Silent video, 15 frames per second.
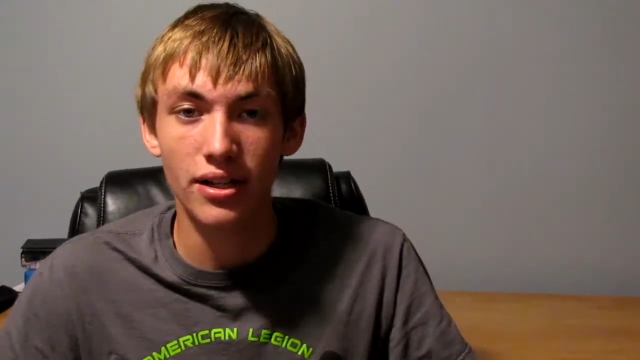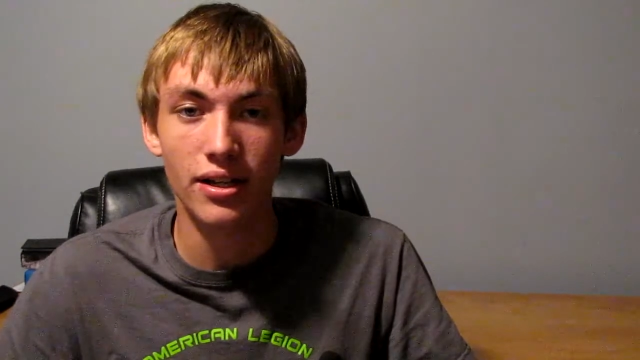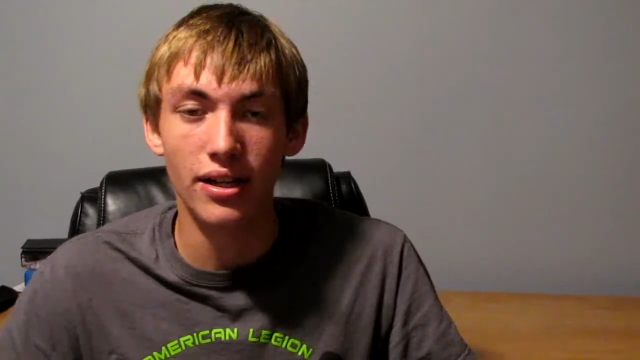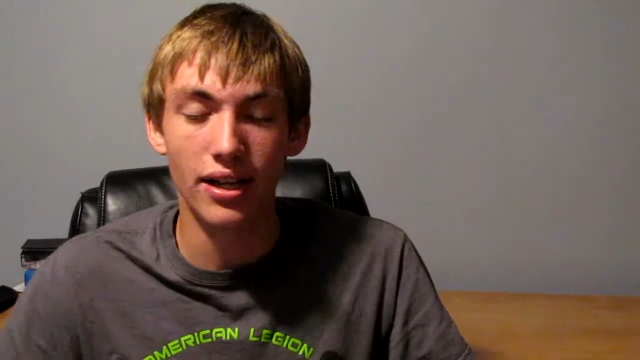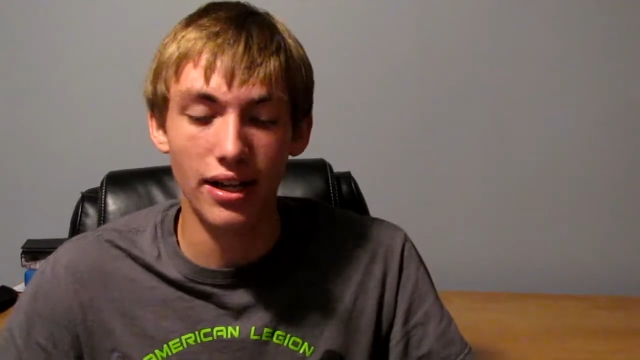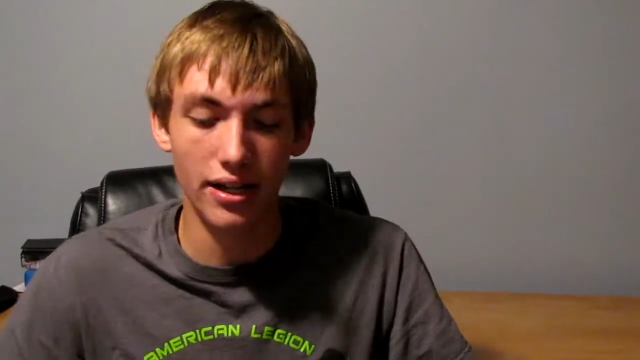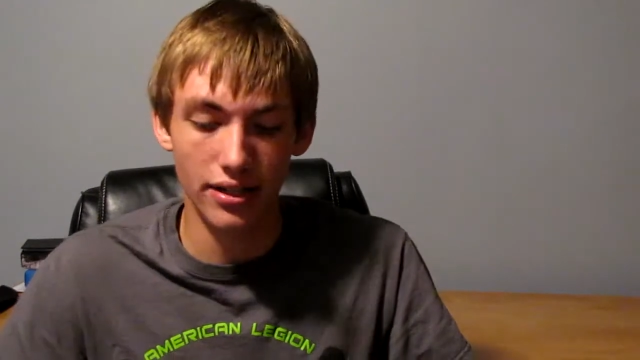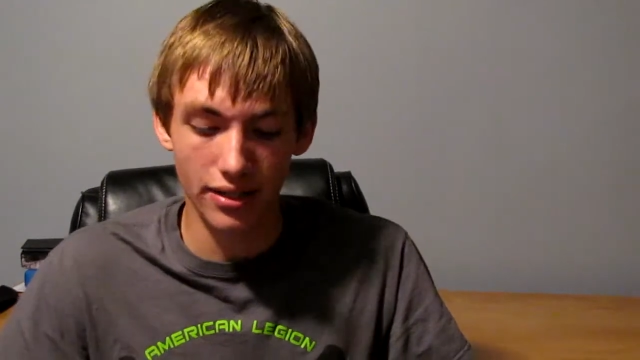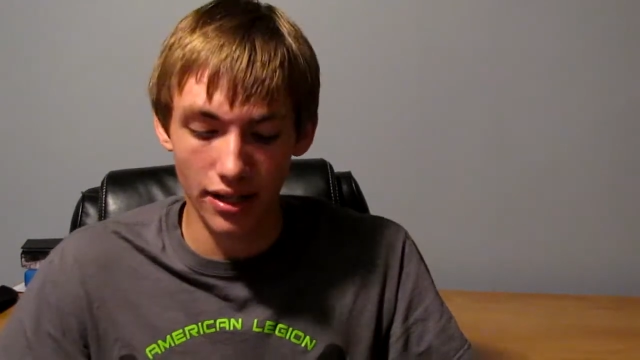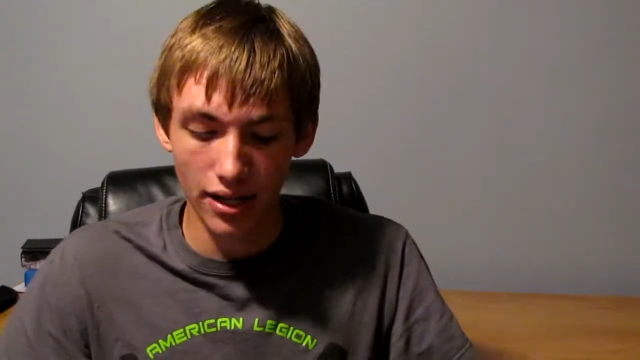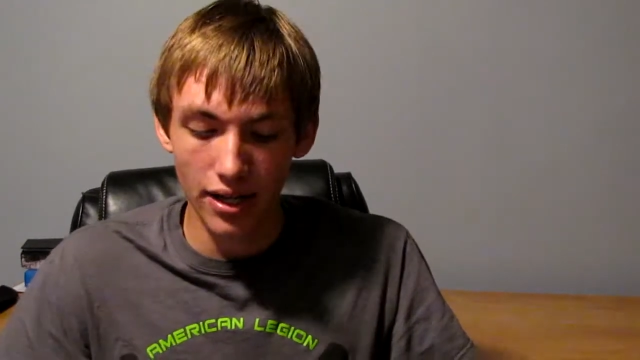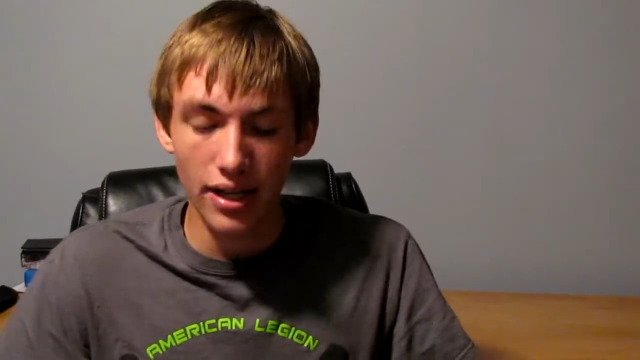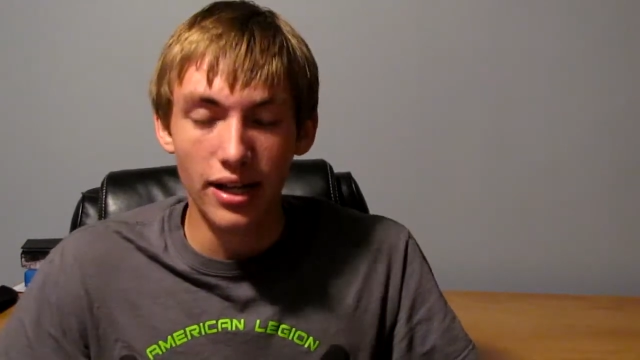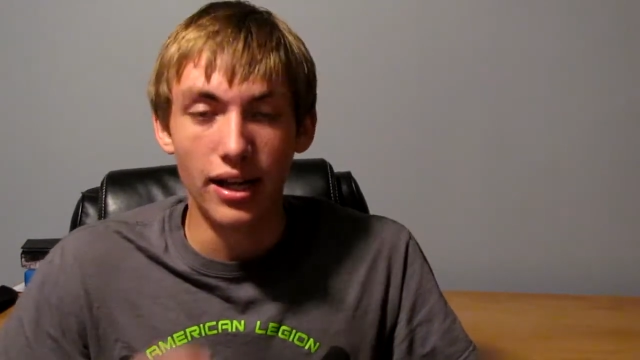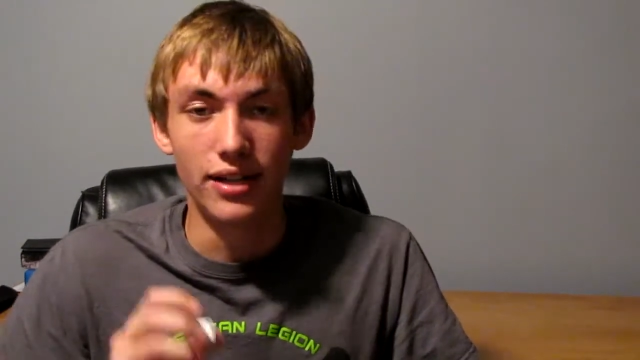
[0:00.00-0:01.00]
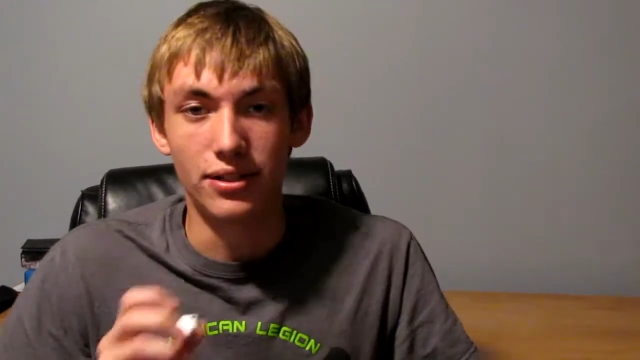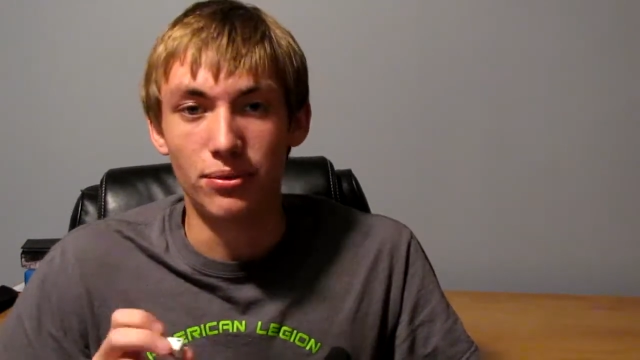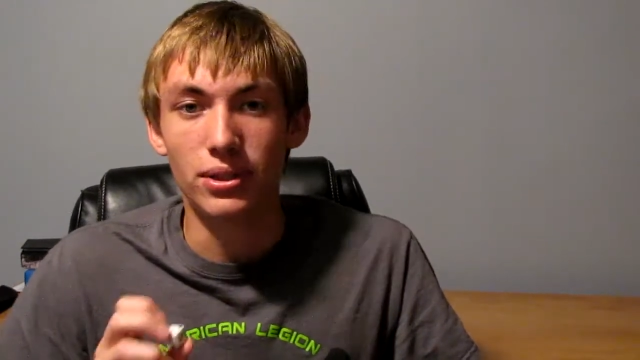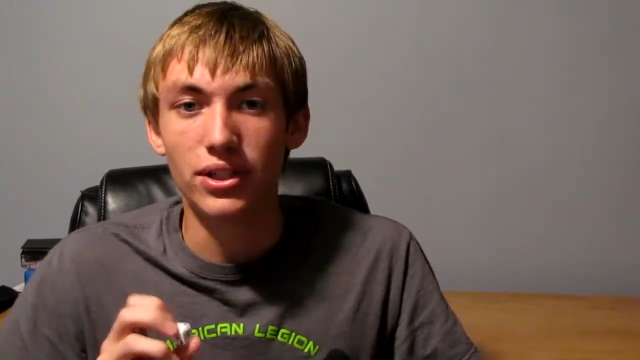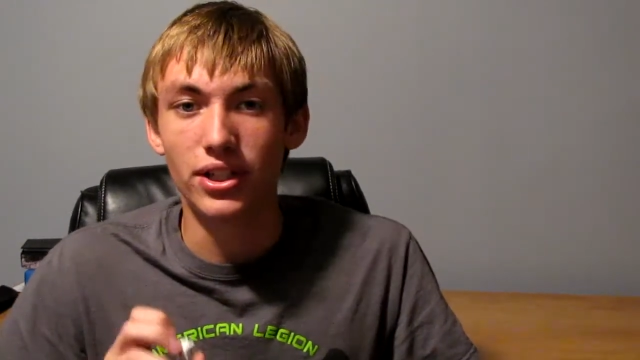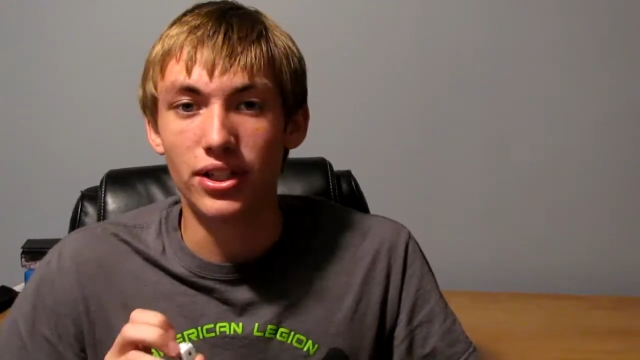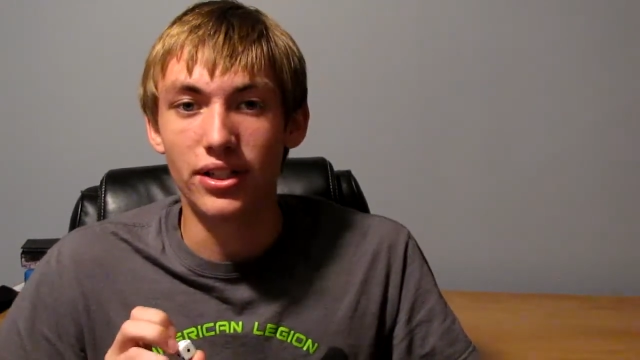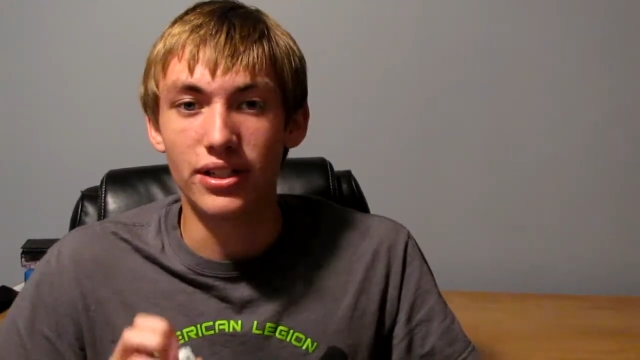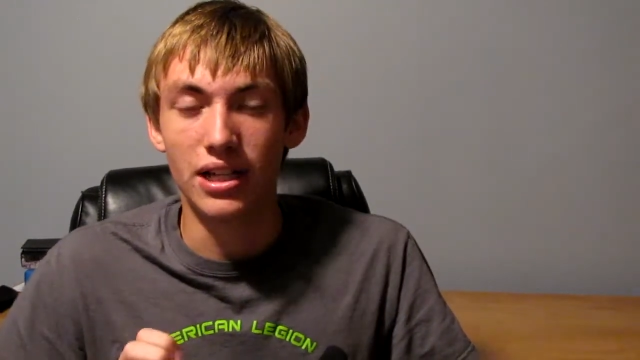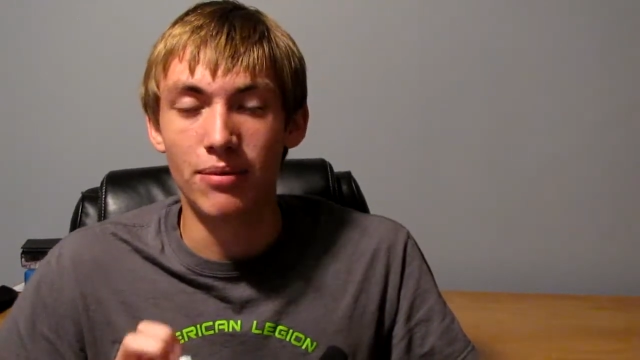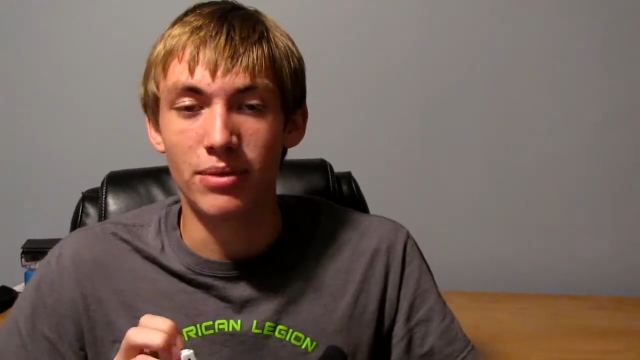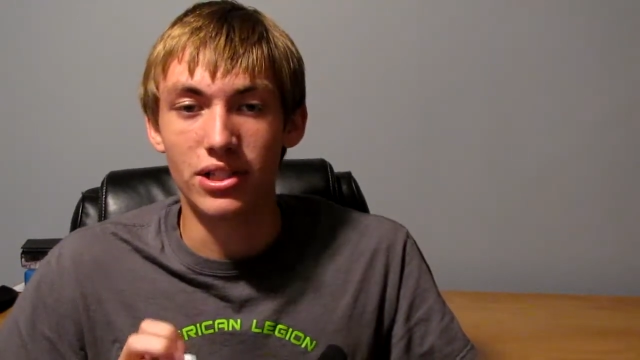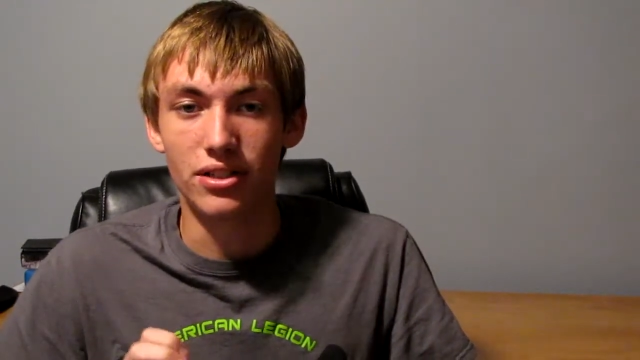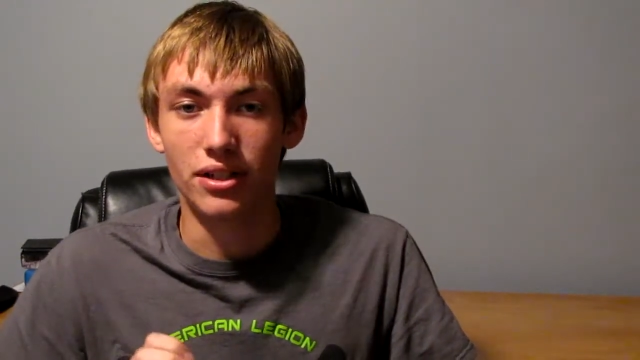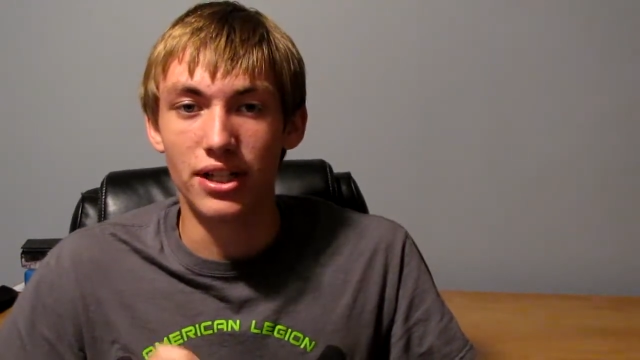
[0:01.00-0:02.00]
and it's a really good
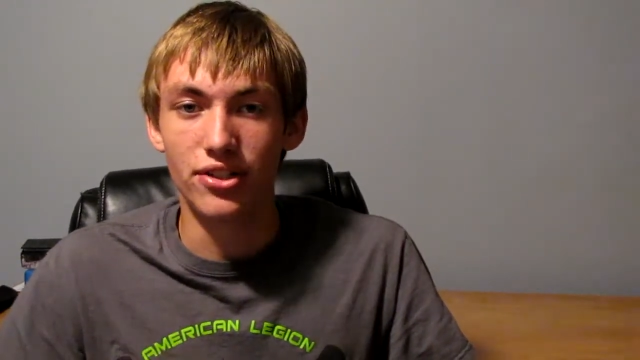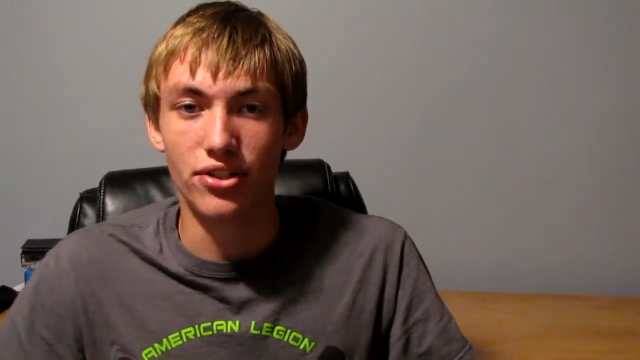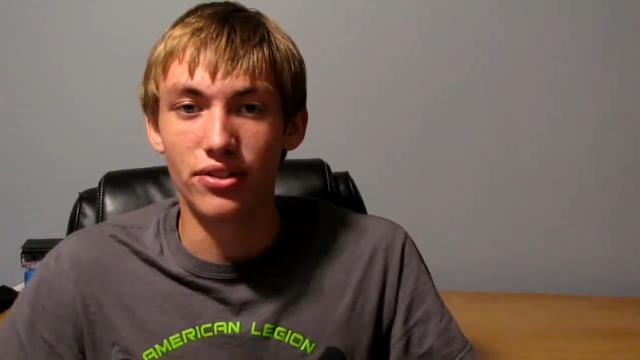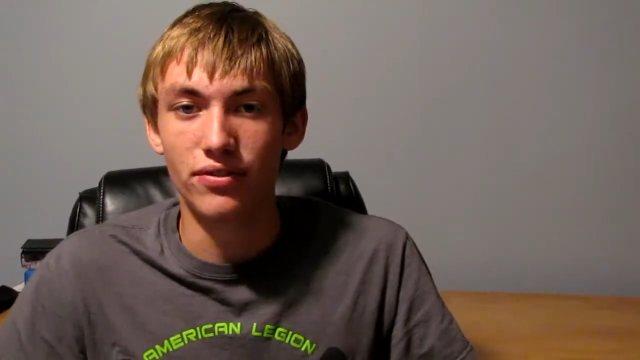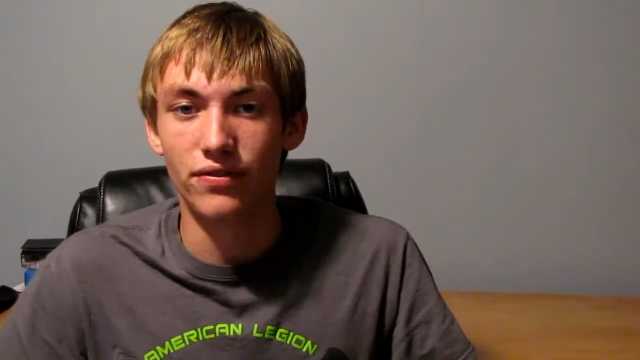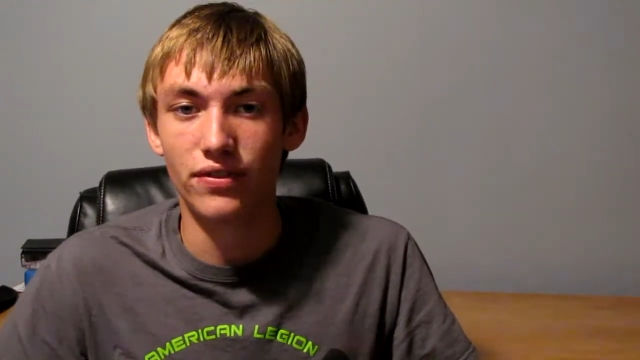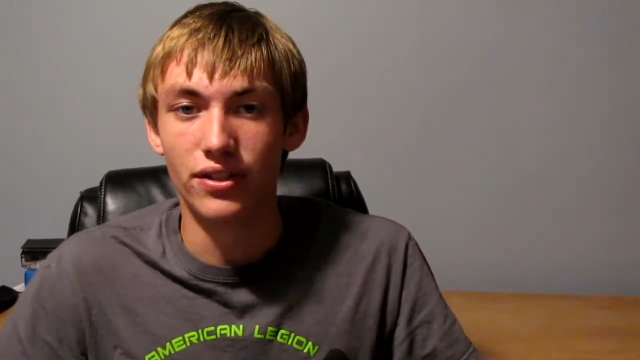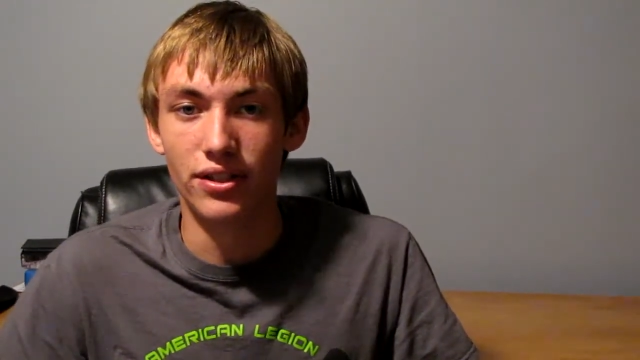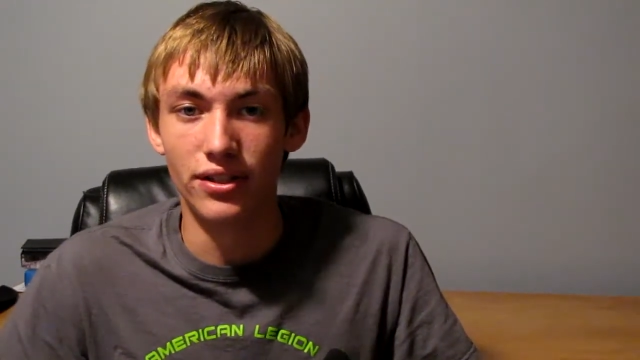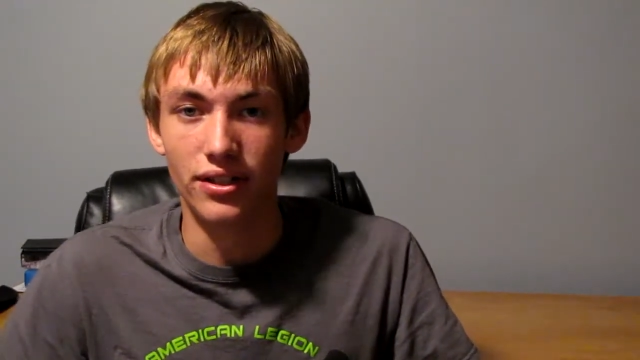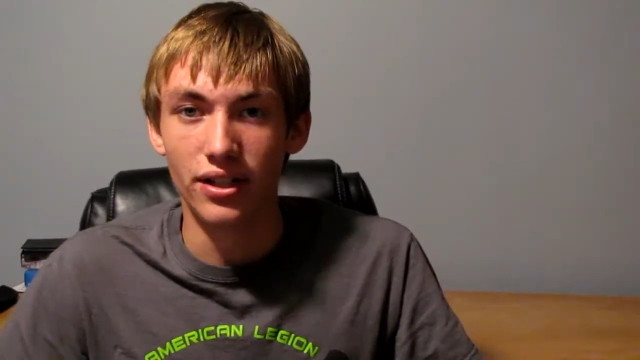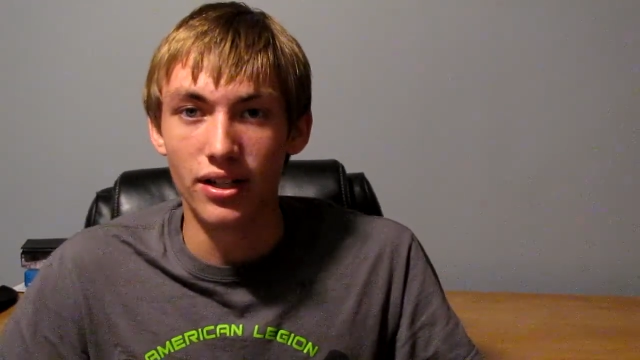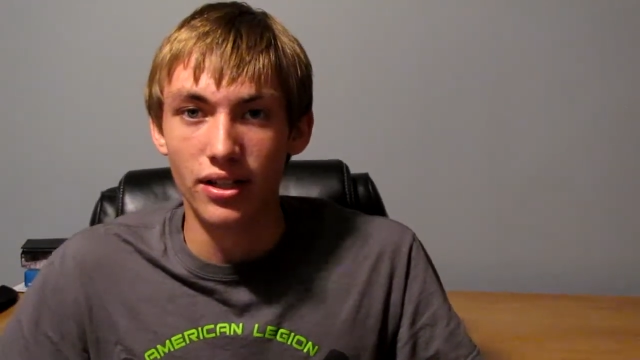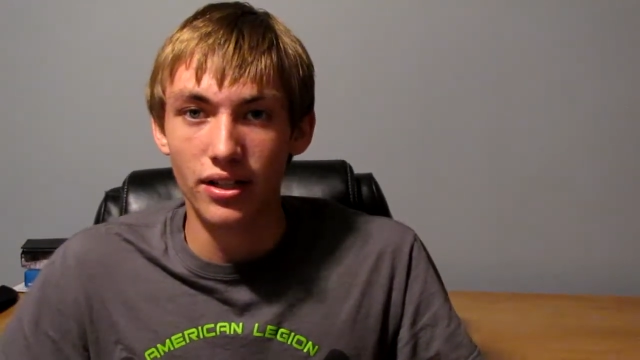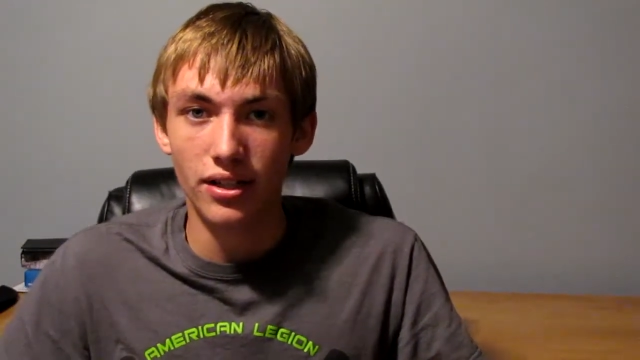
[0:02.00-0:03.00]
demonstration for